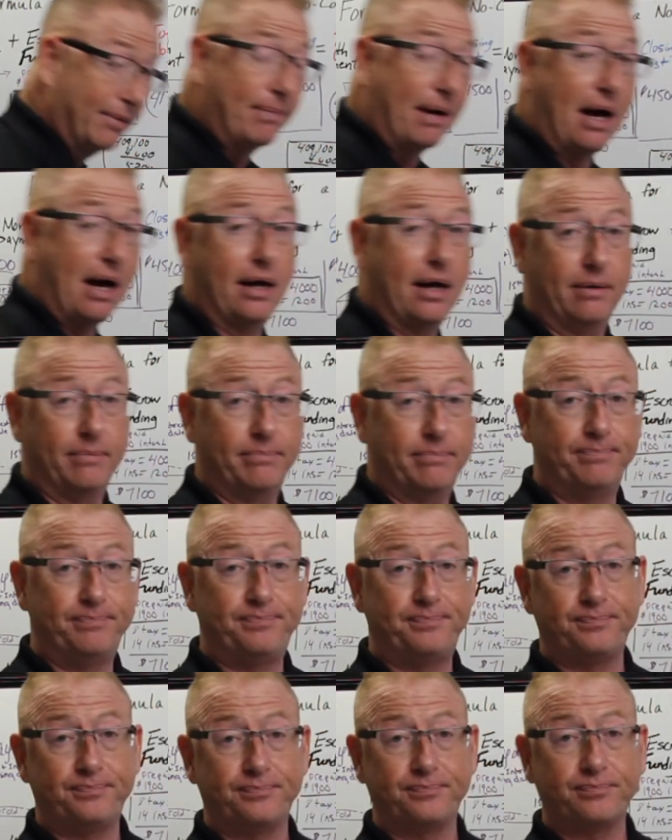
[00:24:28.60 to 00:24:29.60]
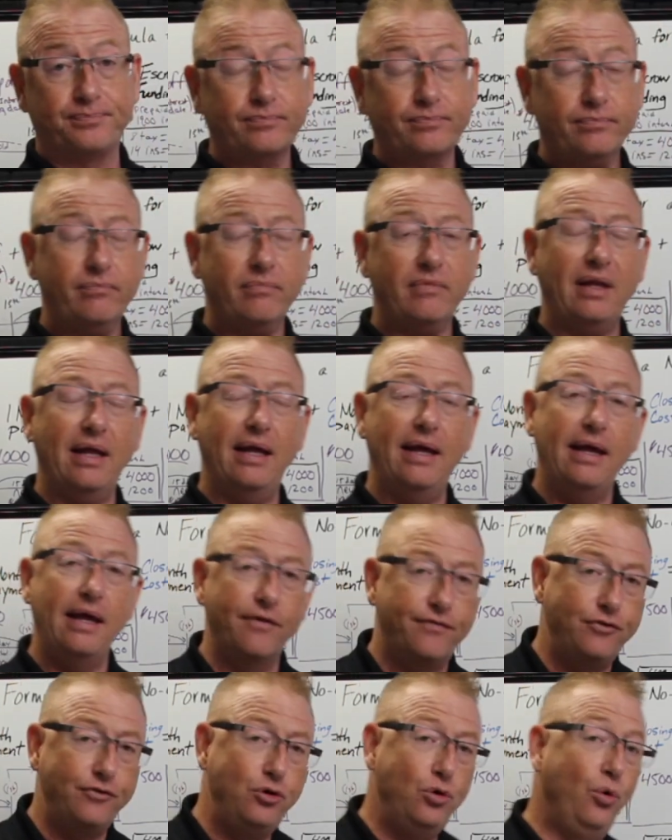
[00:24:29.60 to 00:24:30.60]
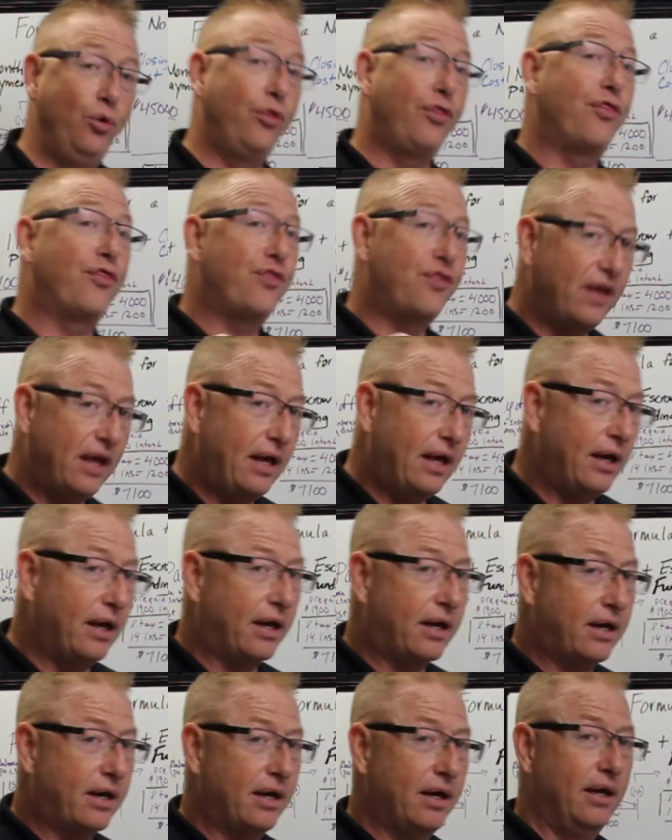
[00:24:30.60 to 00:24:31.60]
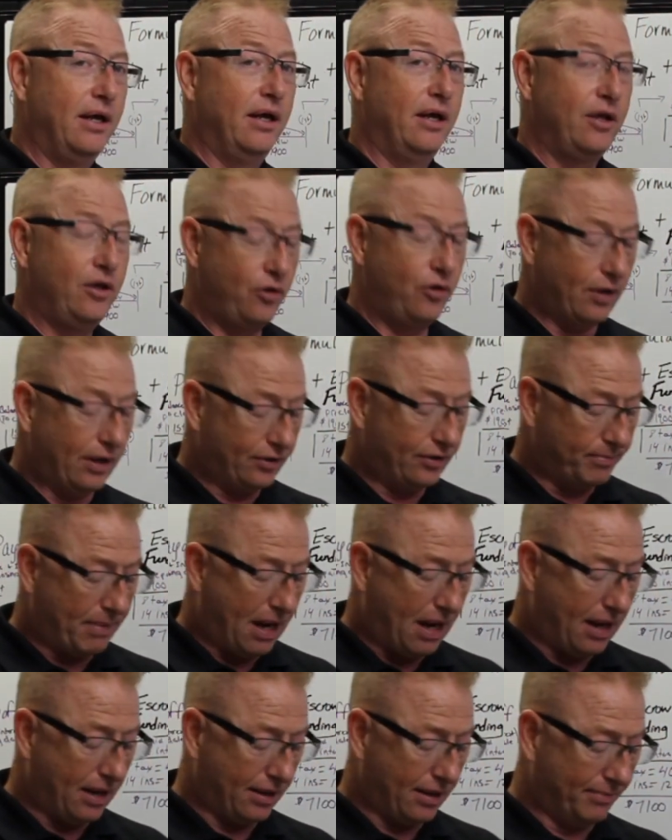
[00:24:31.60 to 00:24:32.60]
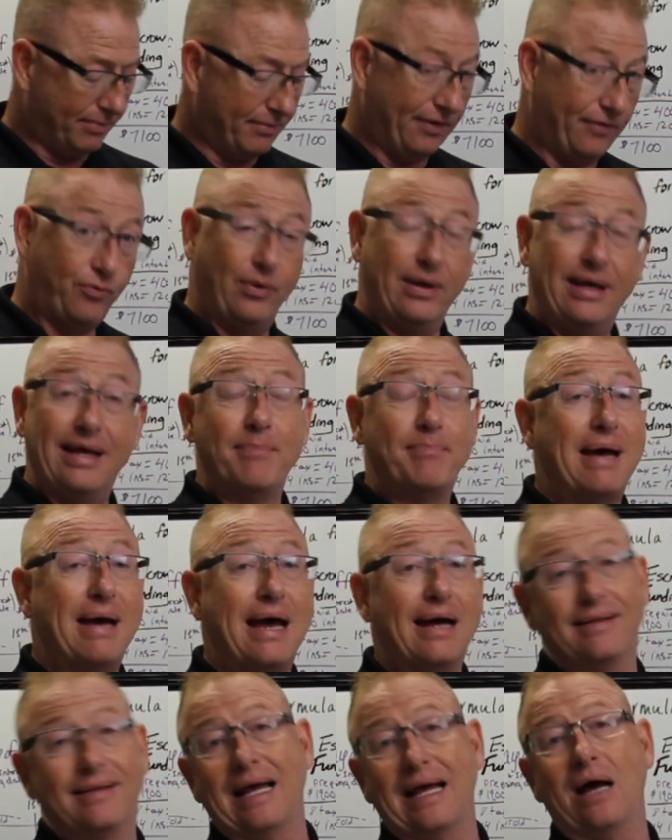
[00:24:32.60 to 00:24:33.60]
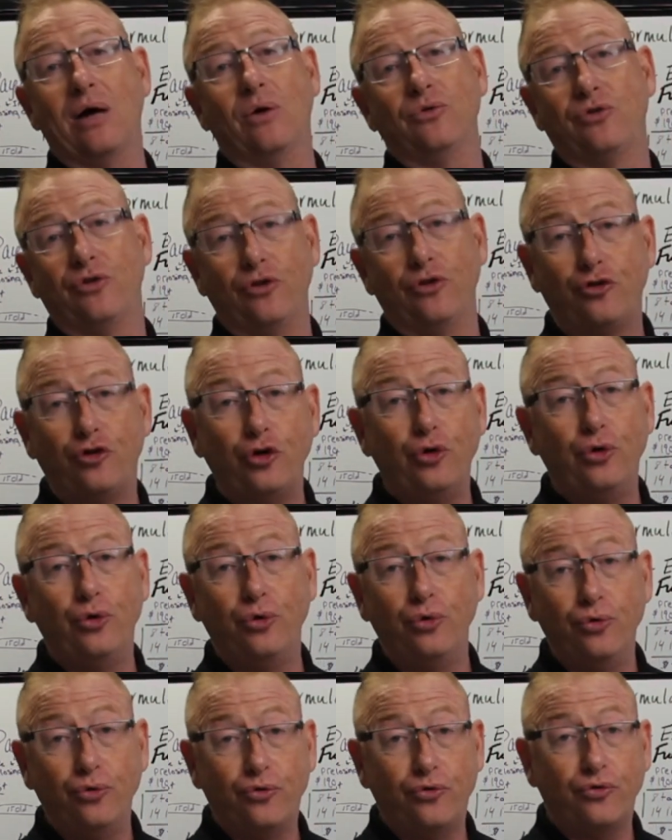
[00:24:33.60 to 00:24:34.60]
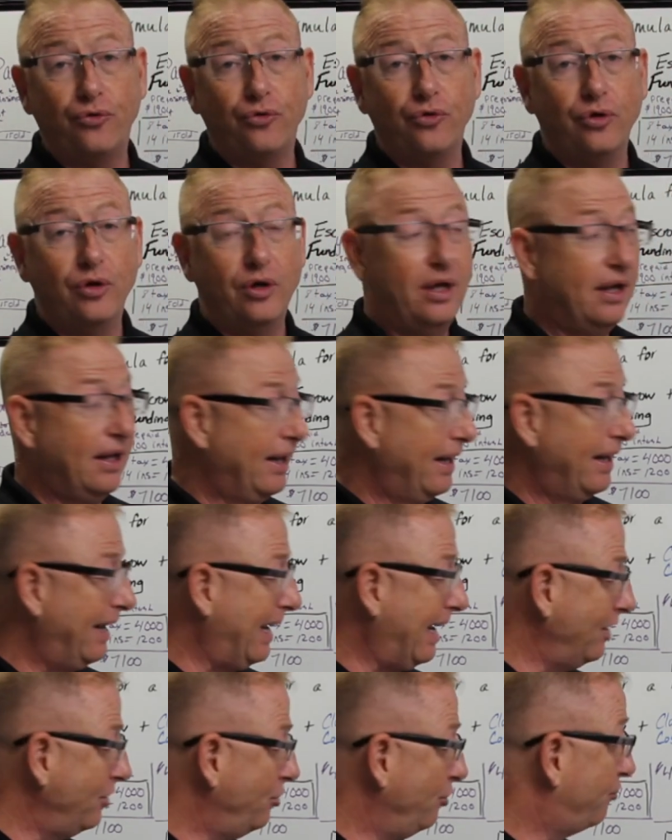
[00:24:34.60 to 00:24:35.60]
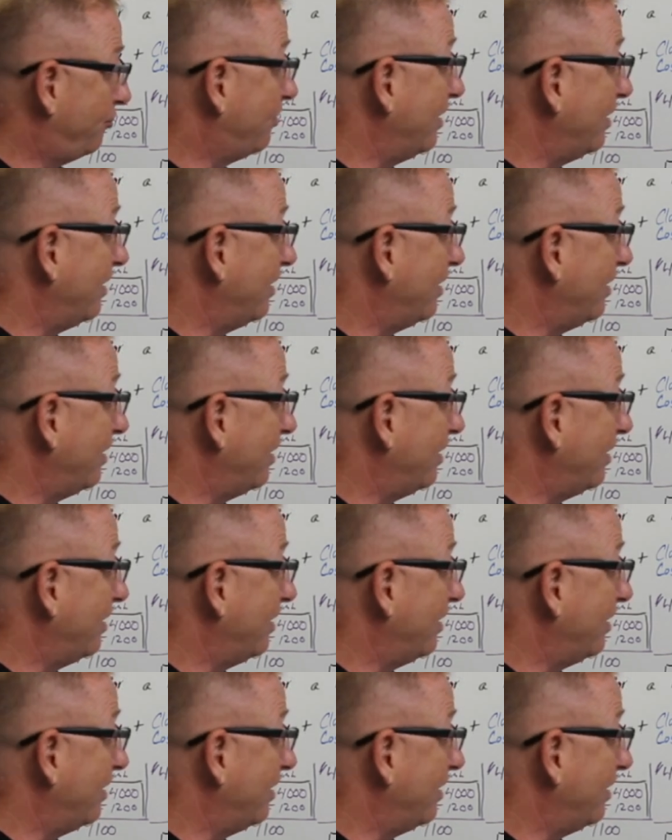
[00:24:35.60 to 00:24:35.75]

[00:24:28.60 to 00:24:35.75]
the bottom. If you think you're at the bottom, if we get back down to the 2s, and you